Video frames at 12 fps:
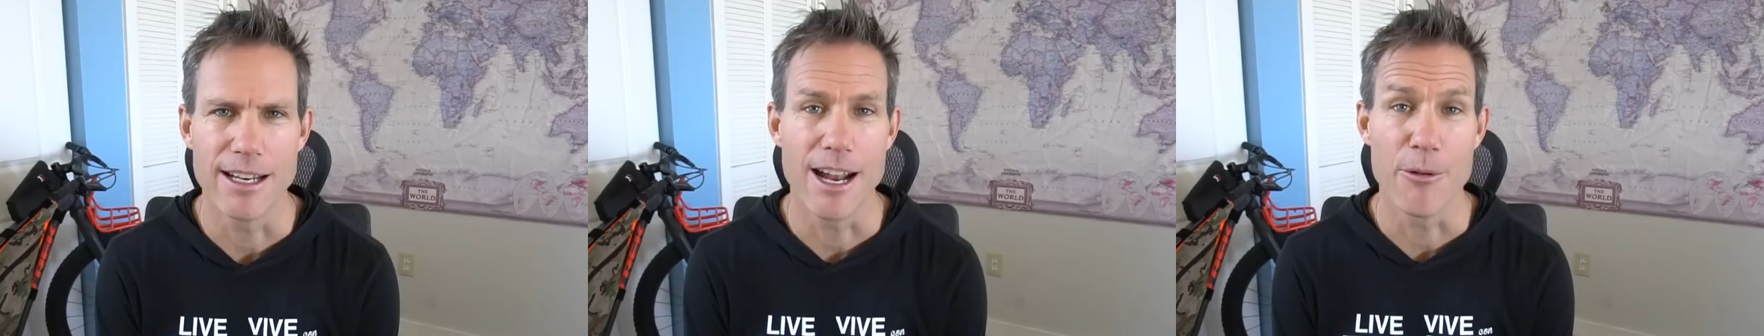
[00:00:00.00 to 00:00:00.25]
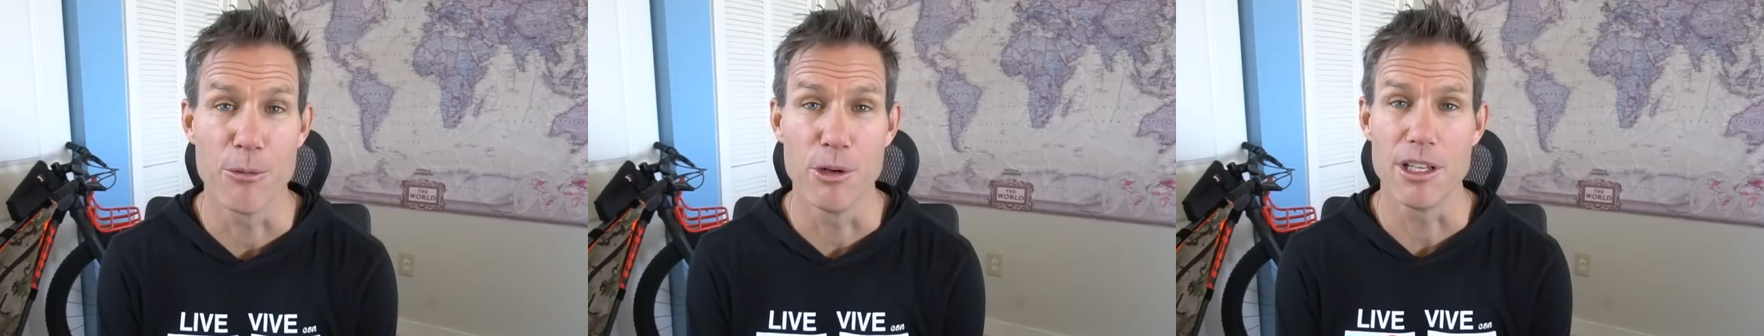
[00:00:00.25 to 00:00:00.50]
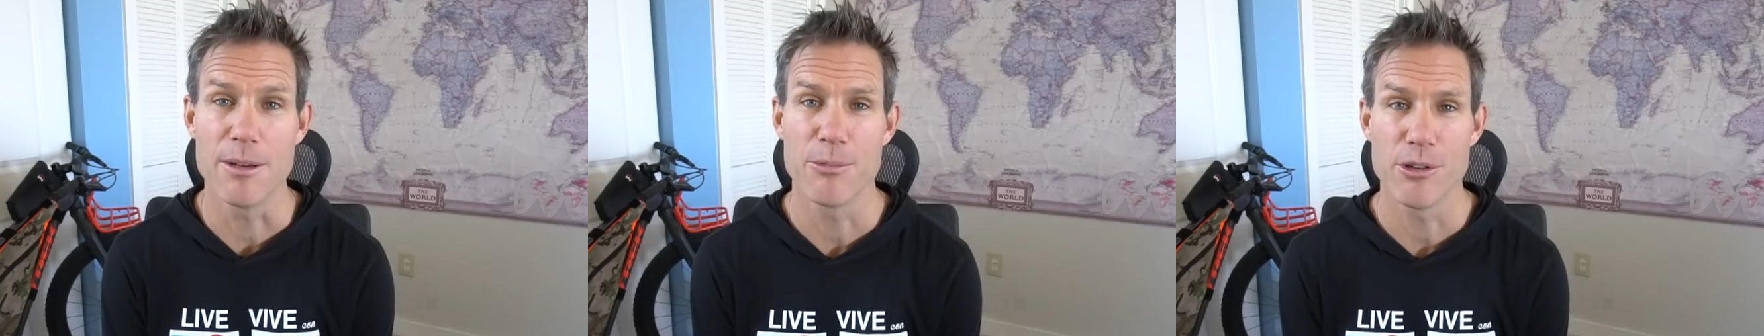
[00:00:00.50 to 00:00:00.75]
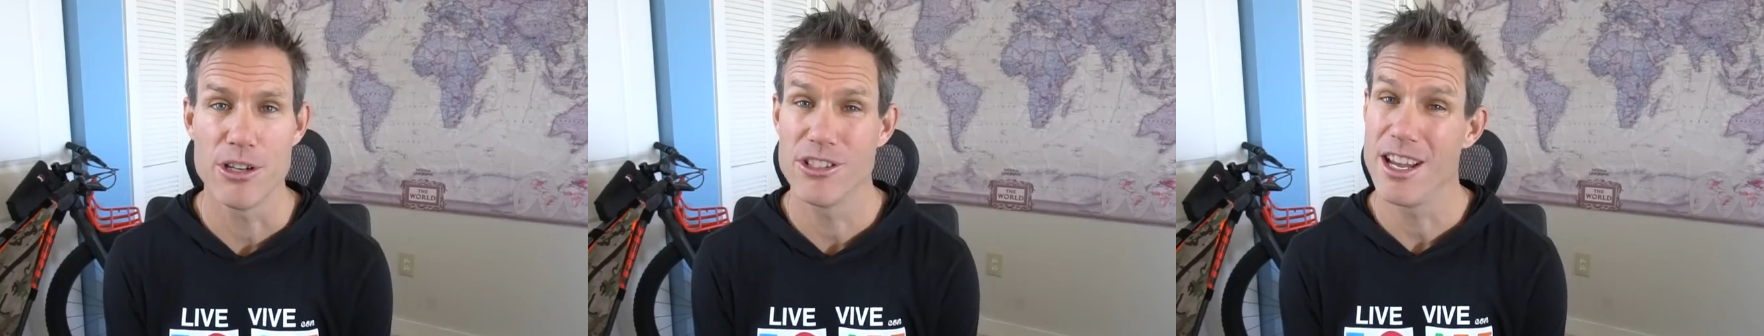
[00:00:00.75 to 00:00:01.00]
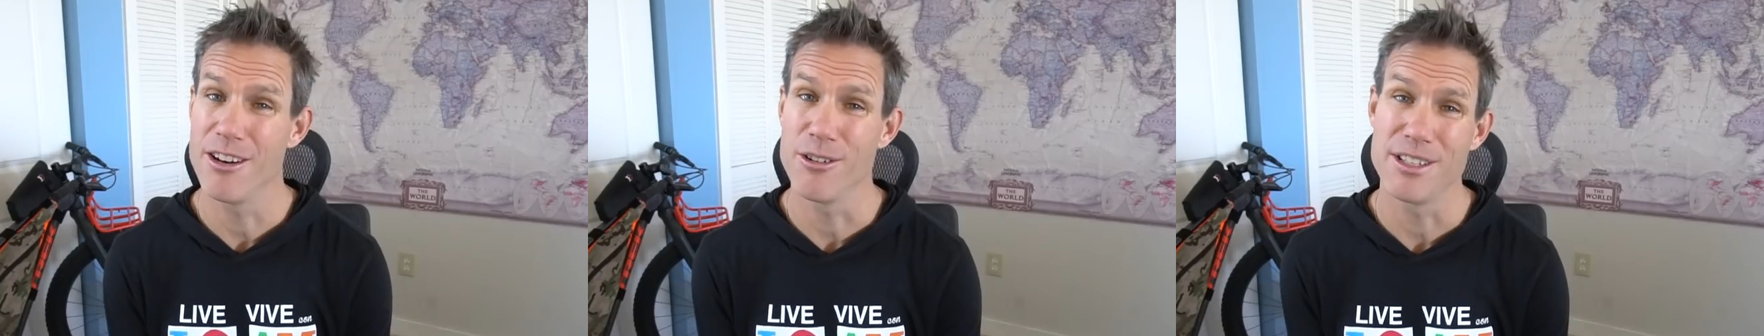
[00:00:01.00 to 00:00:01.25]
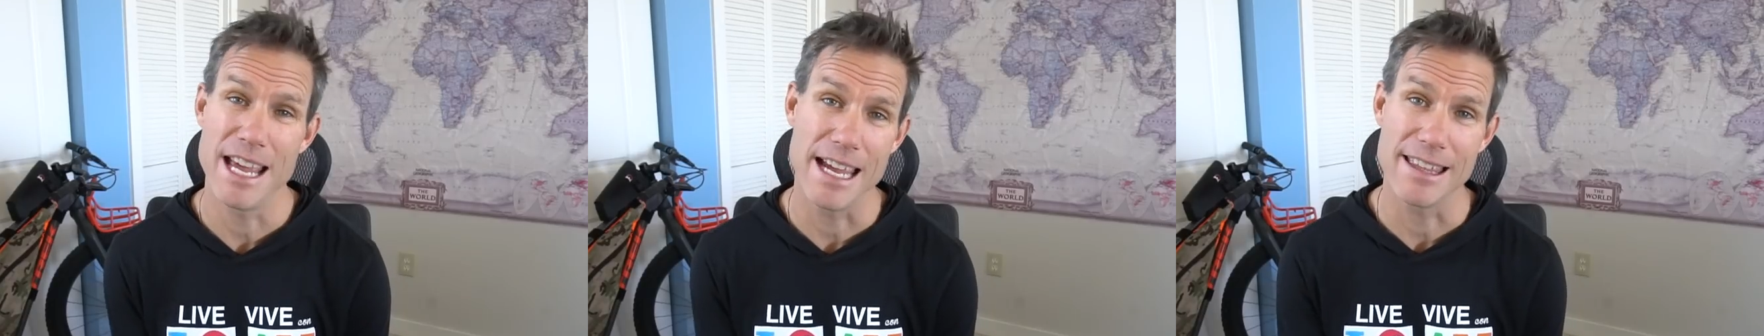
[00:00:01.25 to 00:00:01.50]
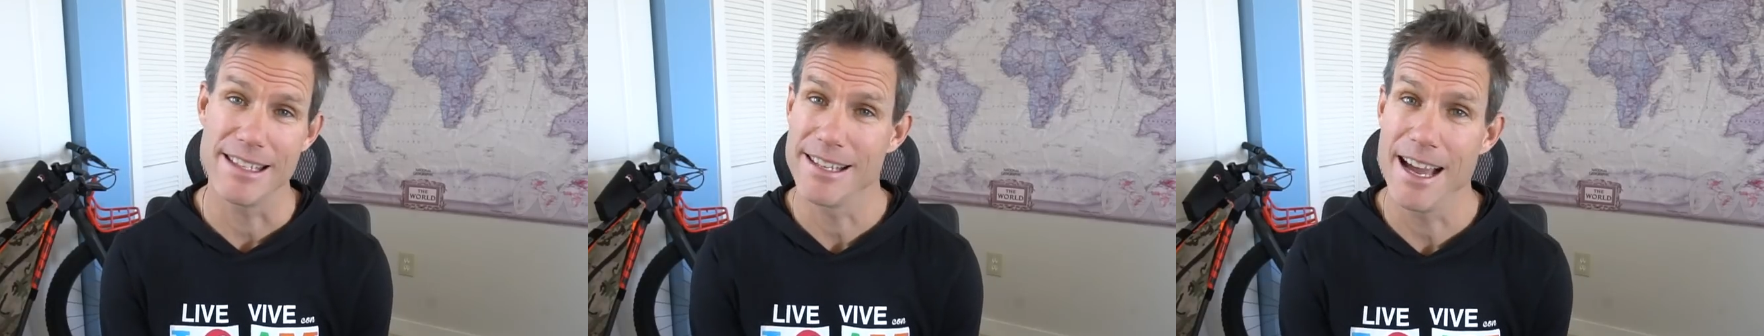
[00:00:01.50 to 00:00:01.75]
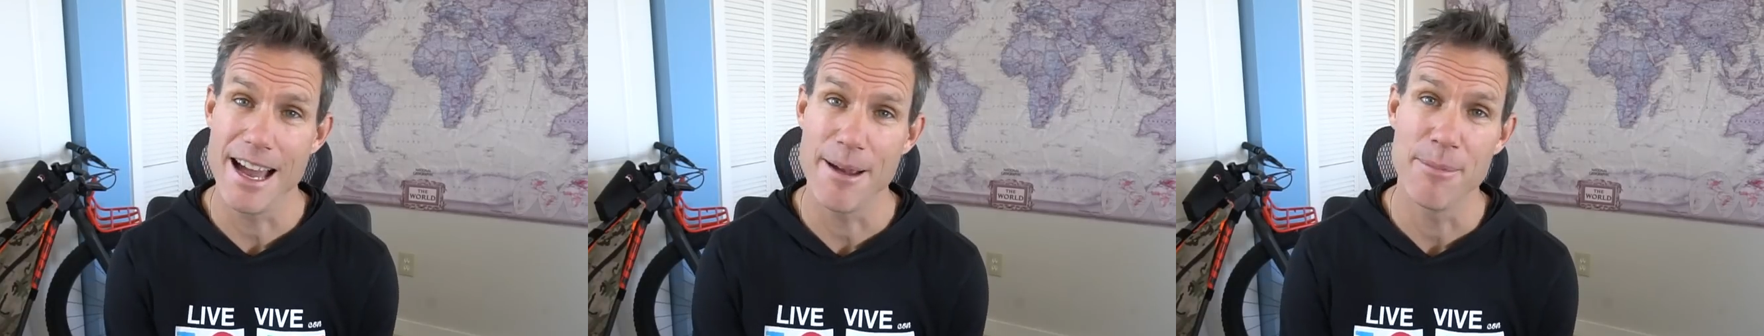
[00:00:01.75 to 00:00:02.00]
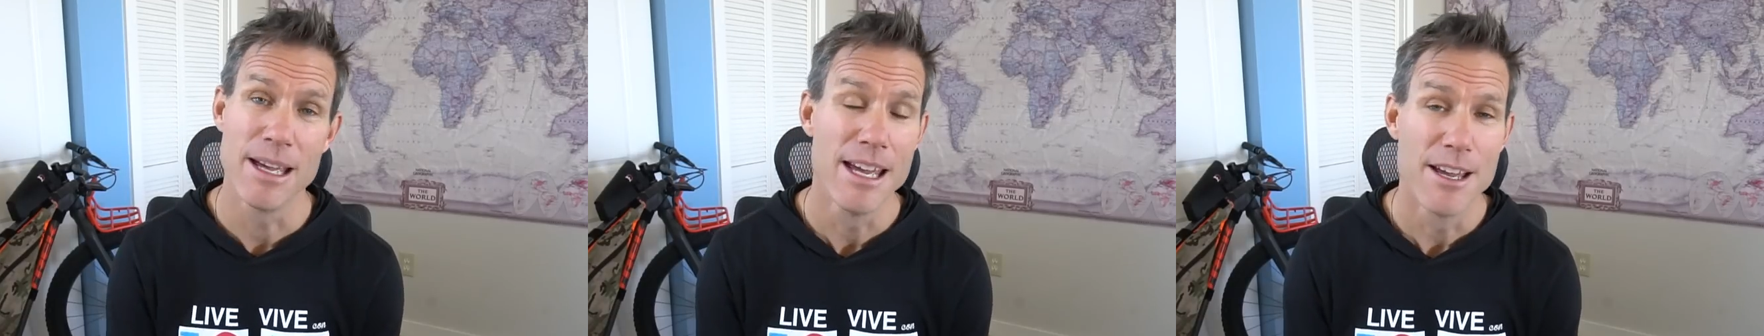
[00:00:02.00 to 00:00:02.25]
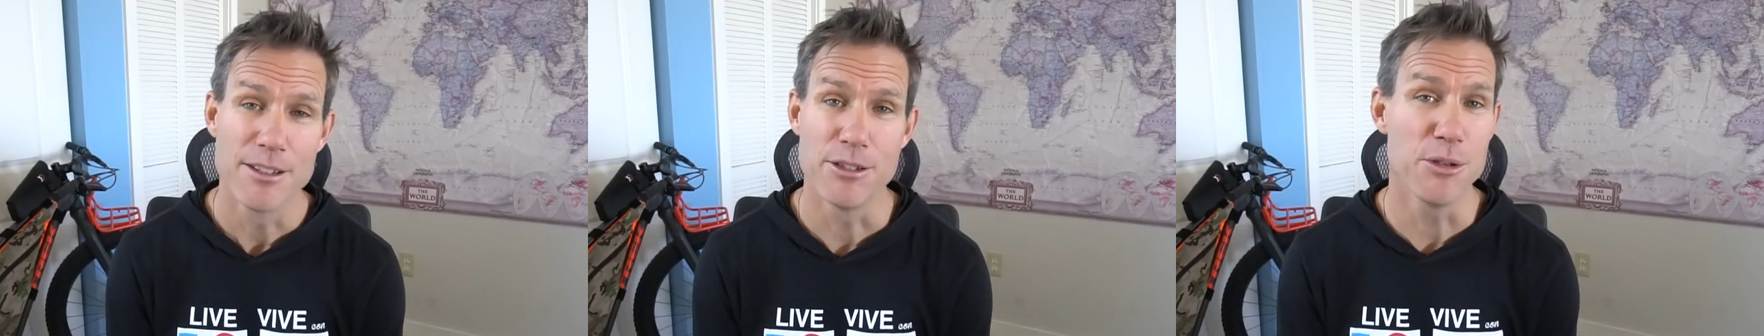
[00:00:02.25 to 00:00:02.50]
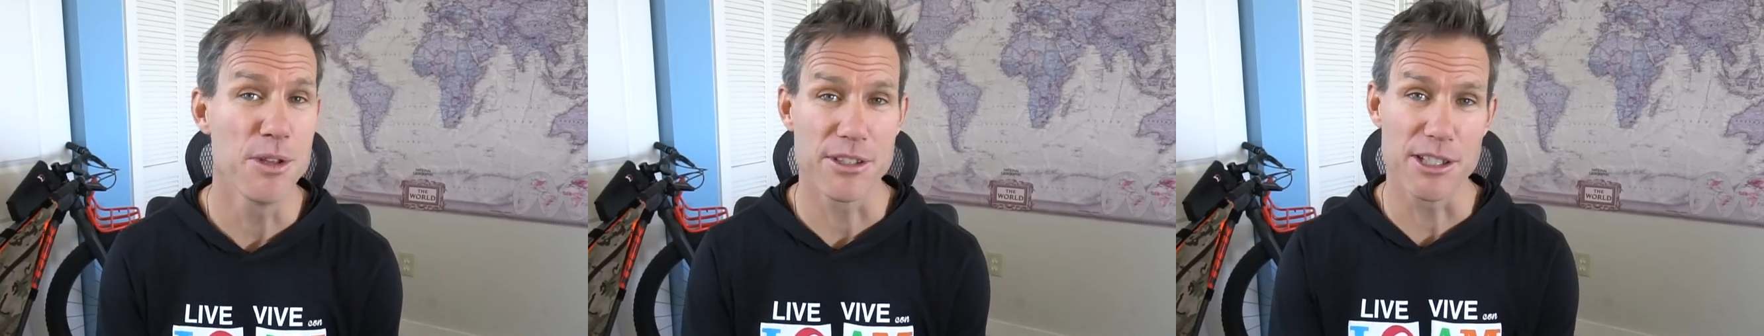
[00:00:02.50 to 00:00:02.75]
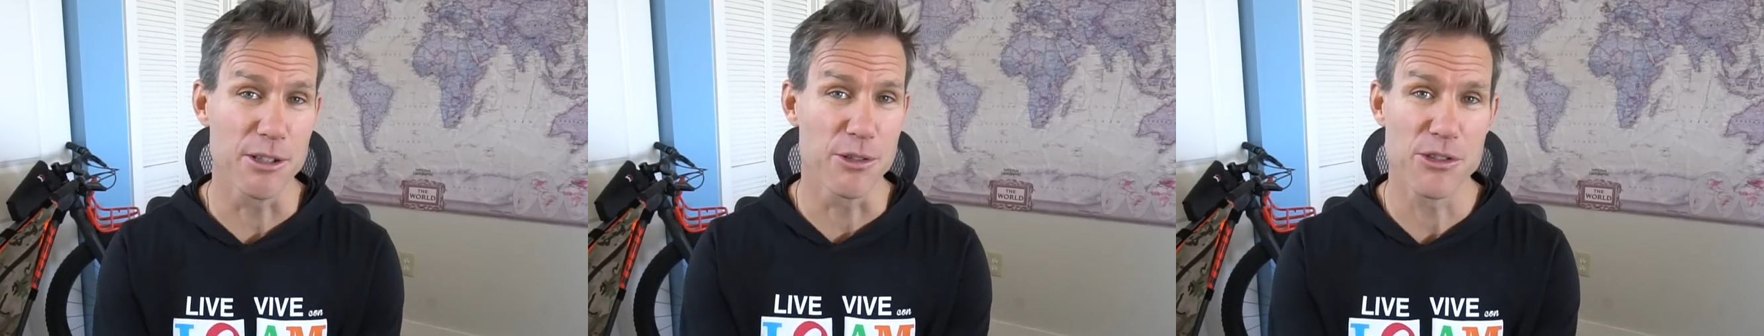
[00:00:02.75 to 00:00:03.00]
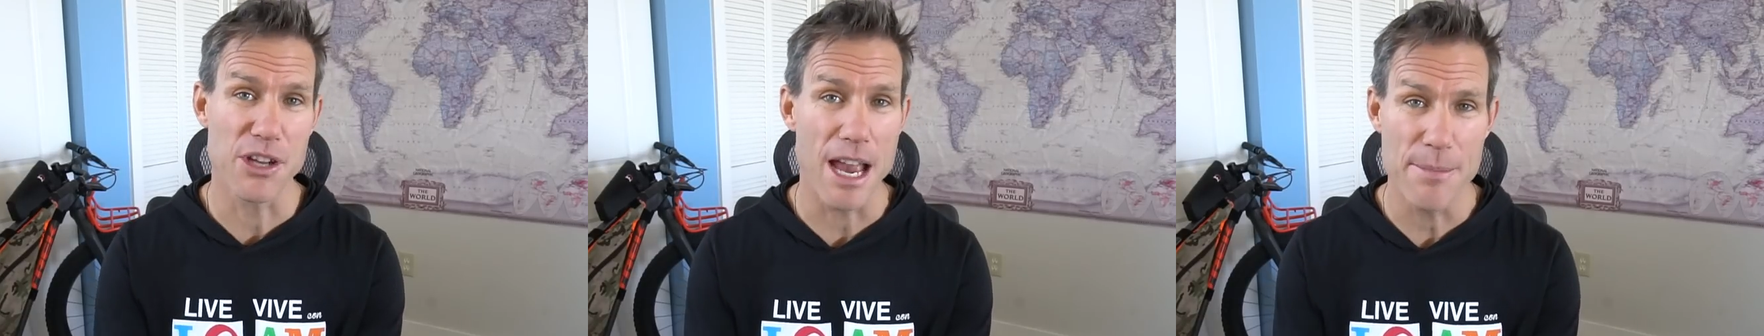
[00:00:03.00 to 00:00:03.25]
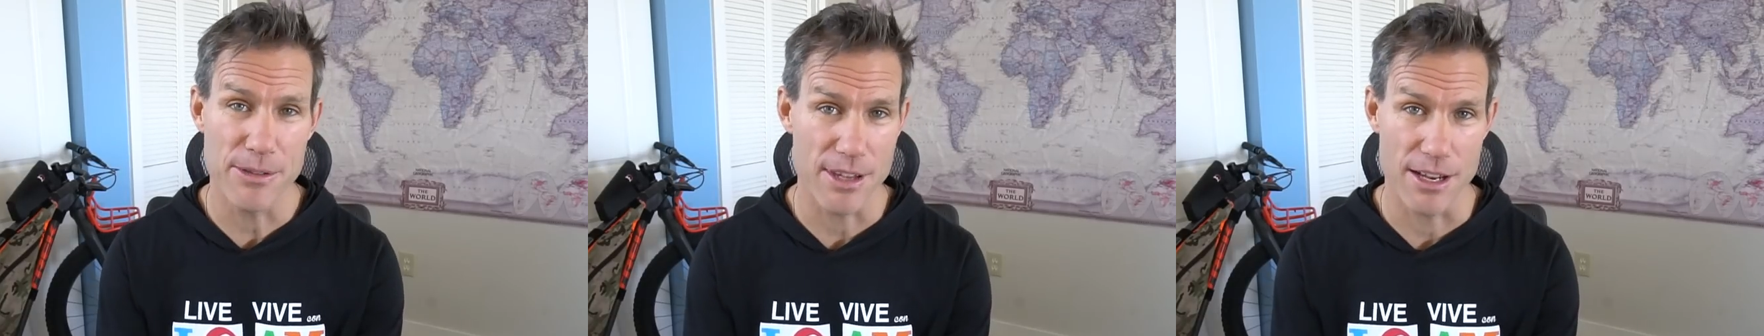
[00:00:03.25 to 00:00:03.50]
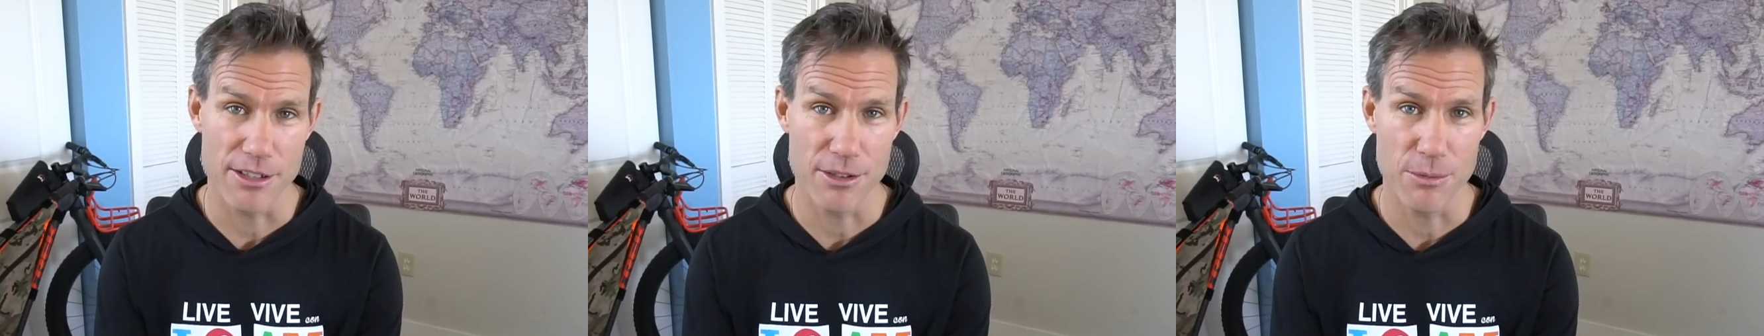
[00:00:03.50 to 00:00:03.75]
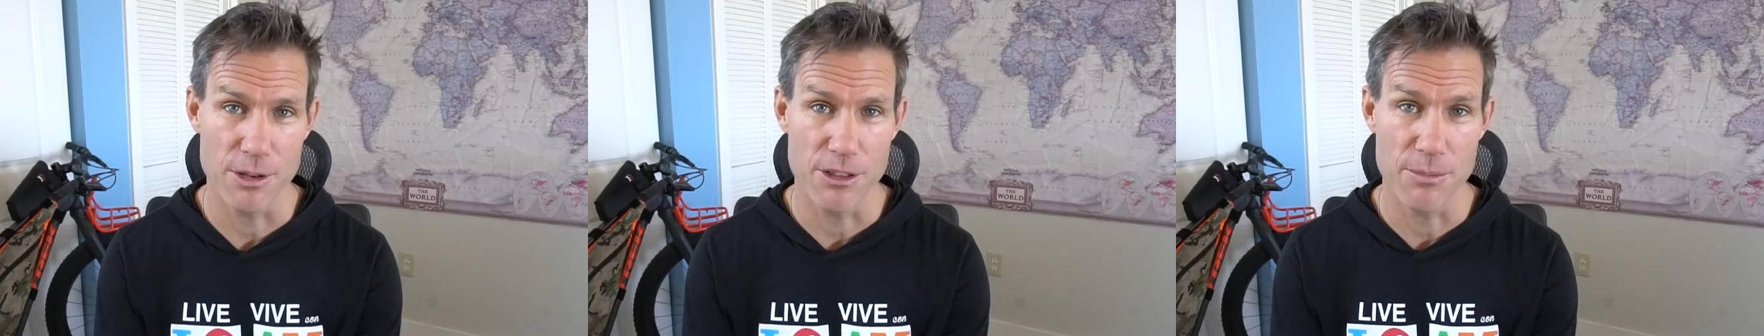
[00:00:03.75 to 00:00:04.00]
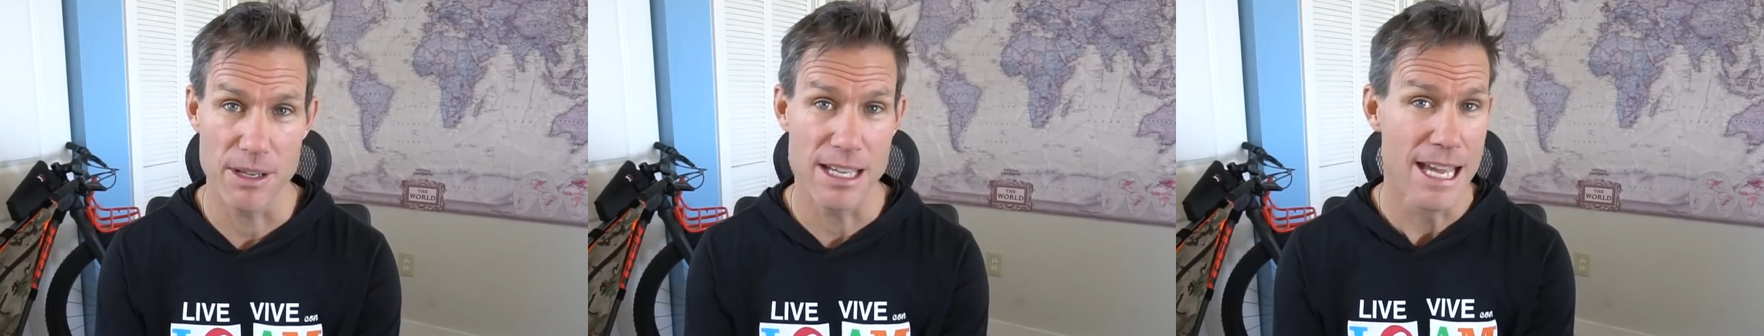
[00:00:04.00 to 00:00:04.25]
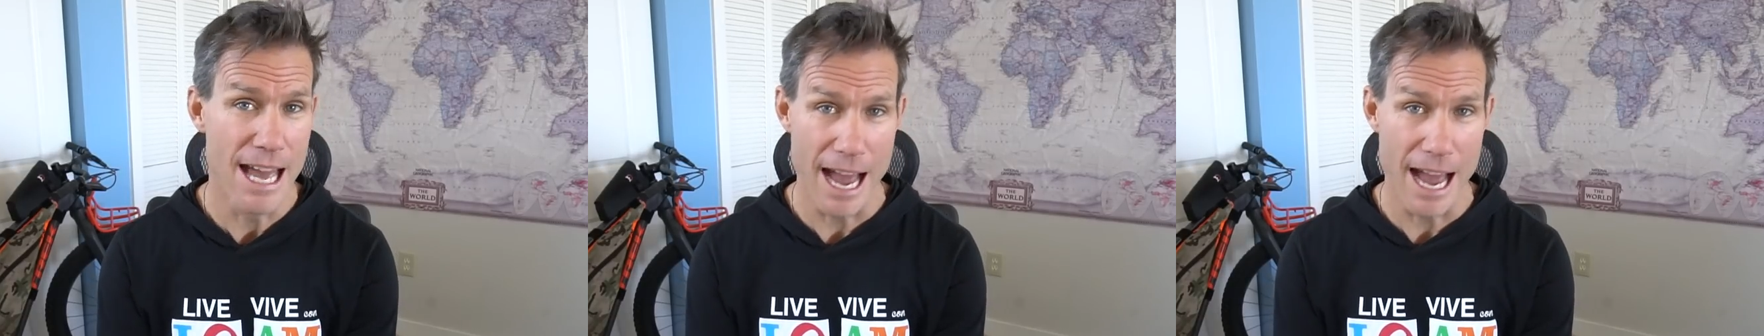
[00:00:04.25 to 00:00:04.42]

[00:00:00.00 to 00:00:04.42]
and I really appreciate her taking the time to do this little Skype session with me.